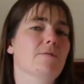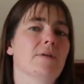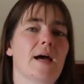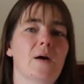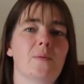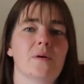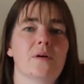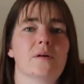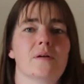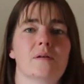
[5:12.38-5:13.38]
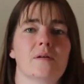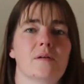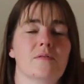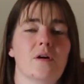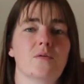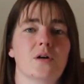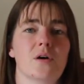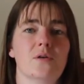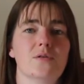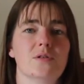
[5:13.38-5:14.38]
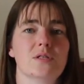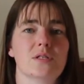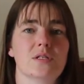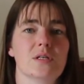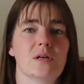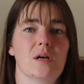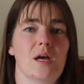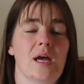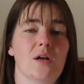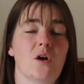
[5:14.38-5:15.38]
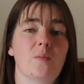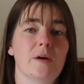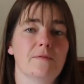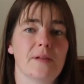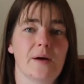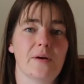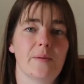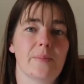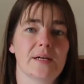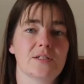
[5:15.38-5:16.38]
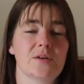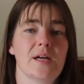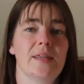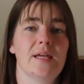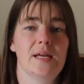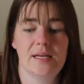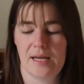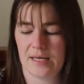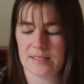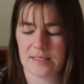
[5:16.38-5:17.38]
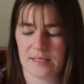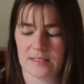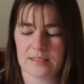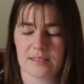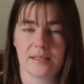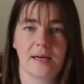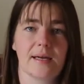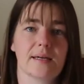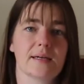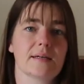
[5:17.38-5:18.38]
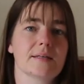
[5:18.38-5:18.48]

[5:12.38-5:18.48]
flour, rolled oats, and wholemeal flour and butter, and then it has things like